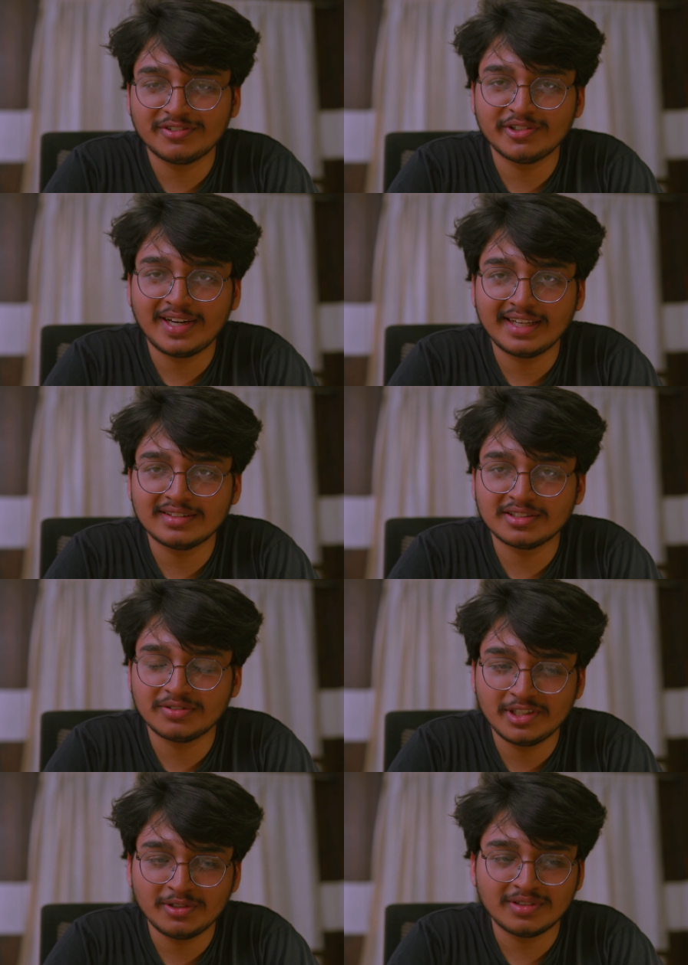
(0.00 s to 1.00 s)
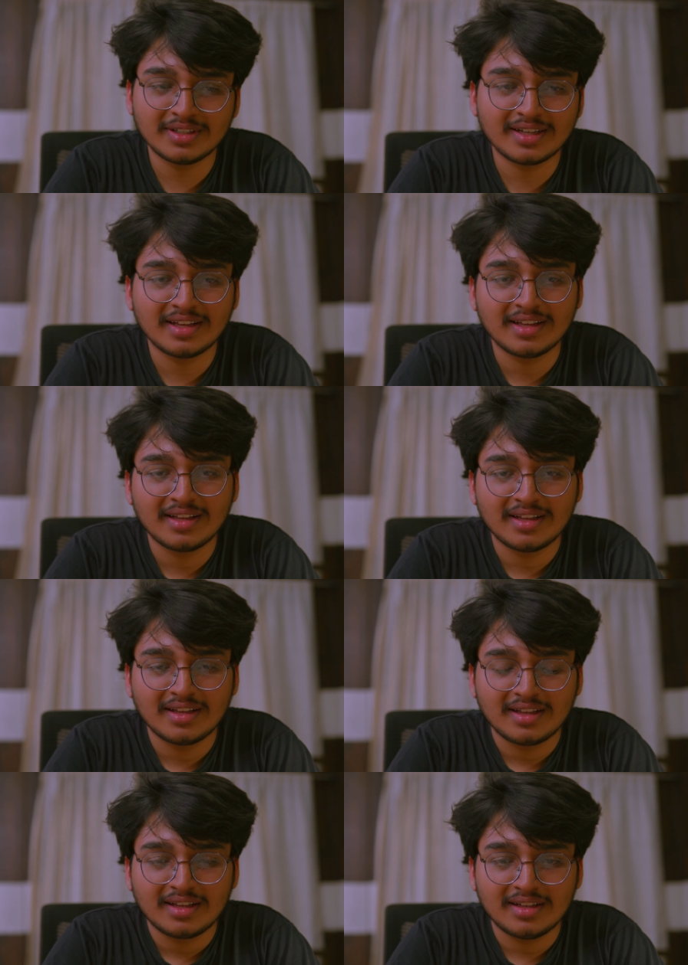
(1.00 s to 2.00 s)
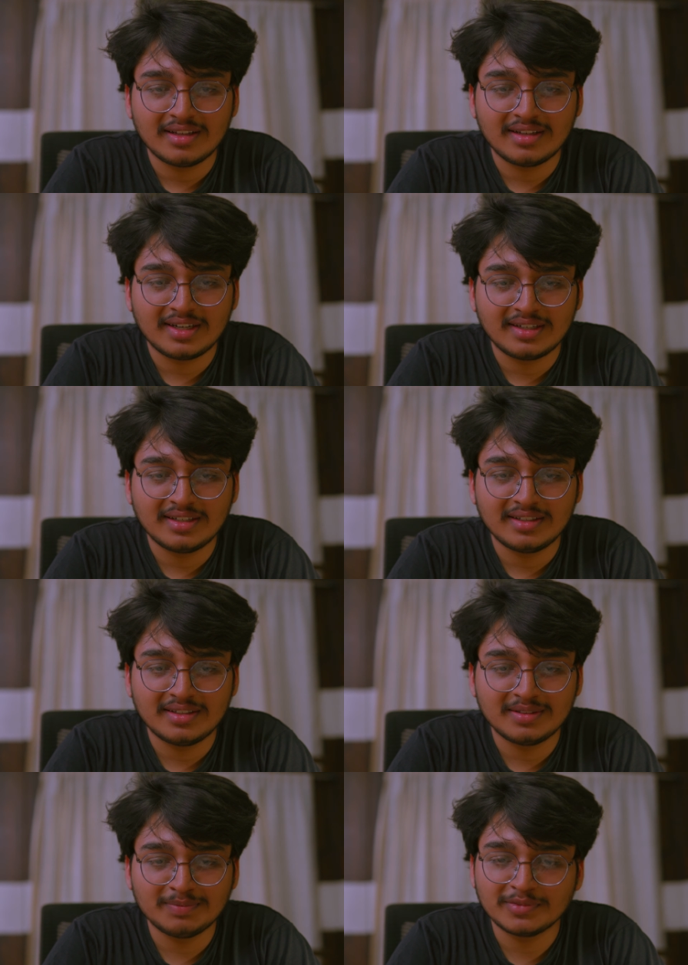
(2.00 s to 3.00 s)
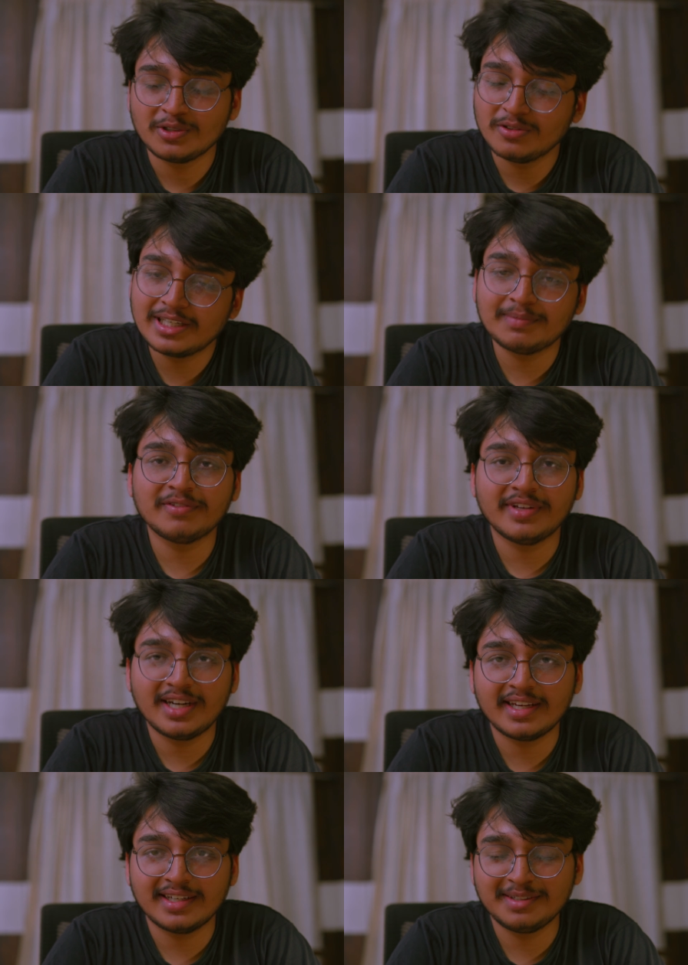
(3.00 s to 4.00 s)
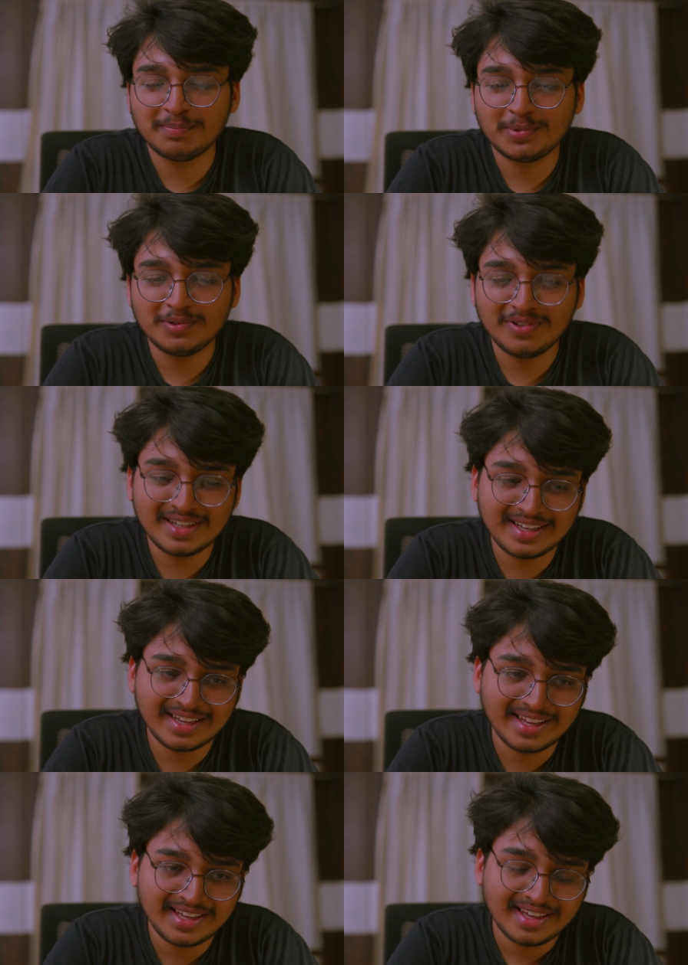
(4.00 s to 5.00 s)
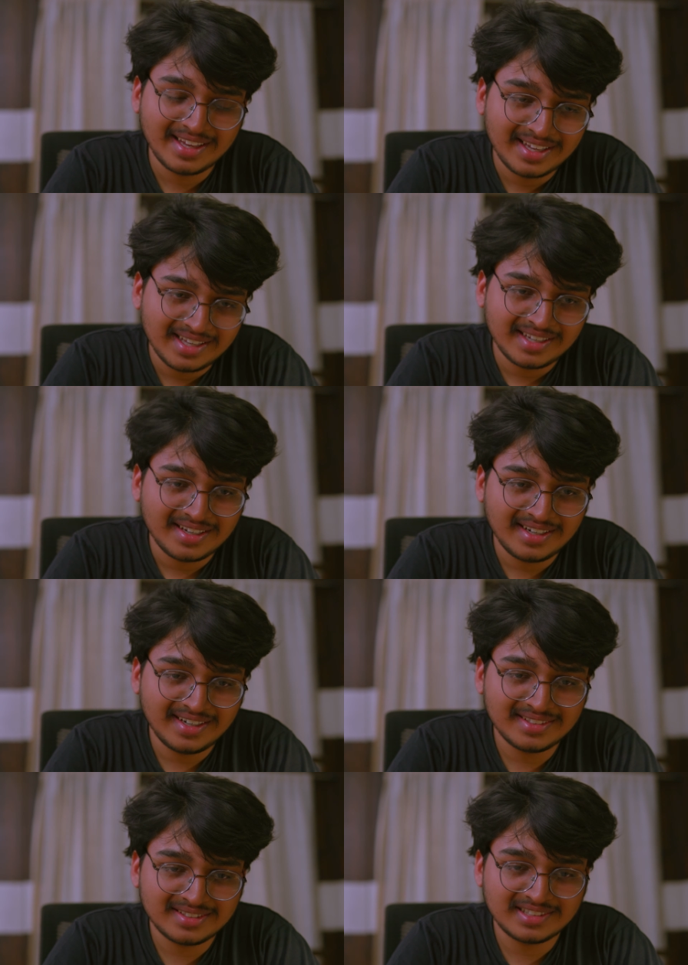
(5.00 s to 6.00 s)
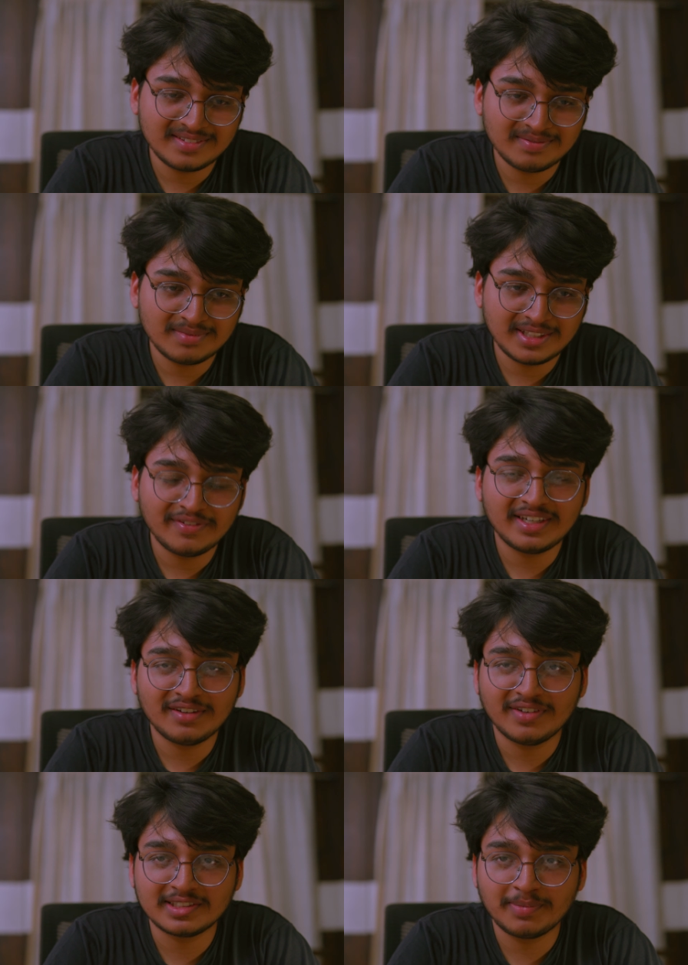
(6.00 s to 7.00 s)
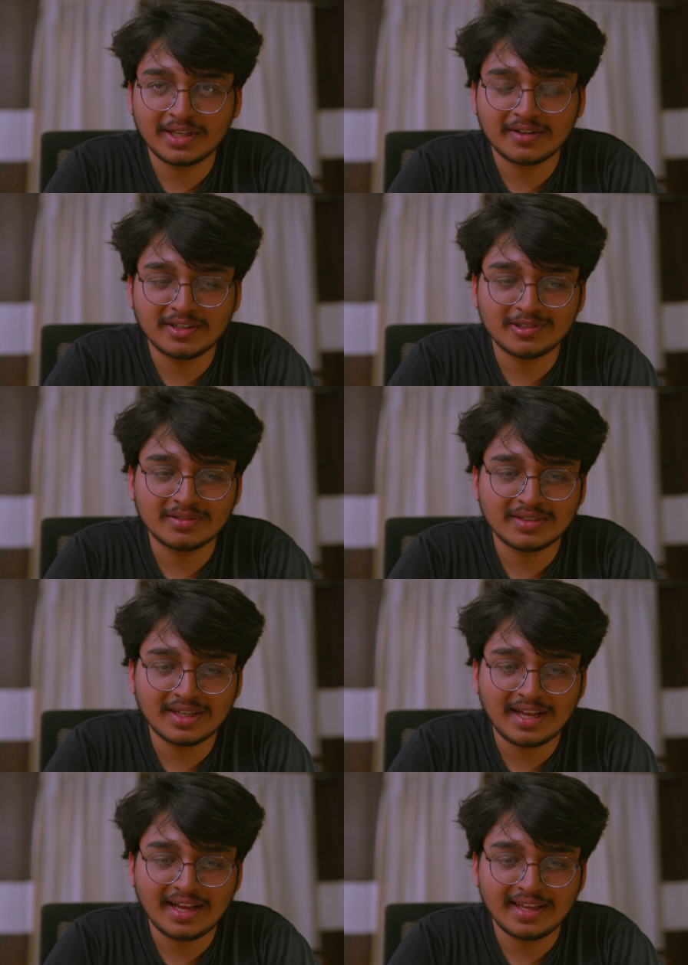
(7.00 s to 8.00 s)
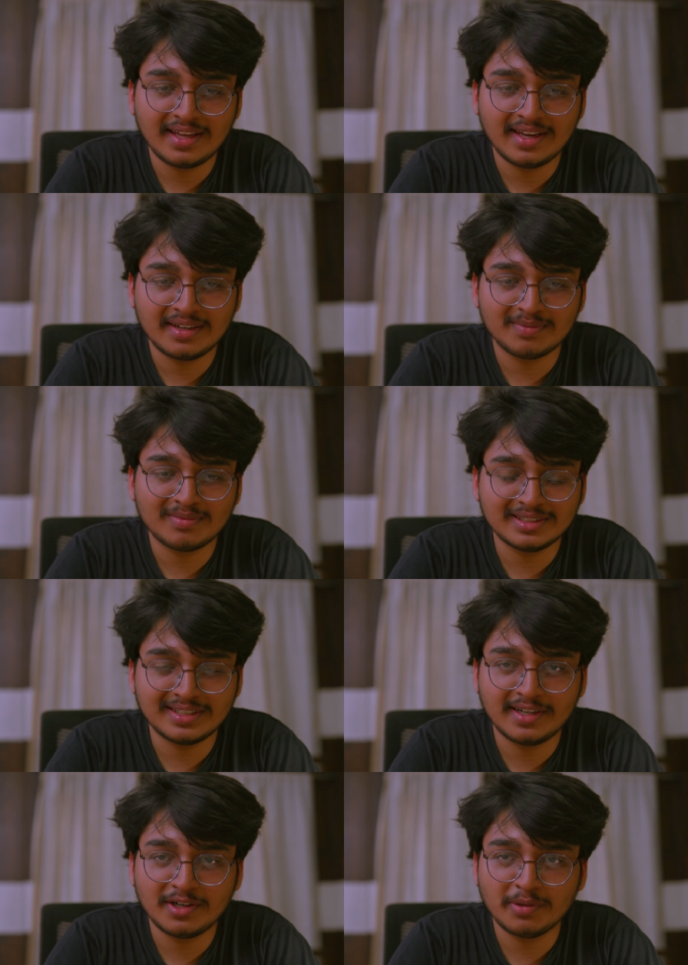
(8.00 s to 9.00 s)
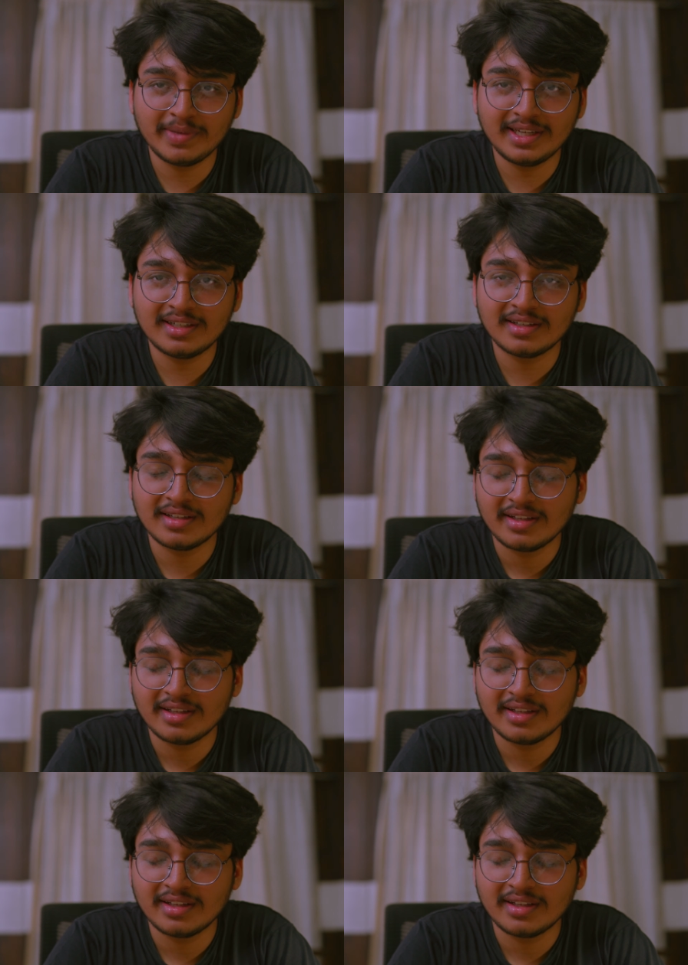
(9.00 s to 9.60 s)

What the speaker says: if you like this video, and do tell me where I can improve. It is the very first breakdown I decided to make,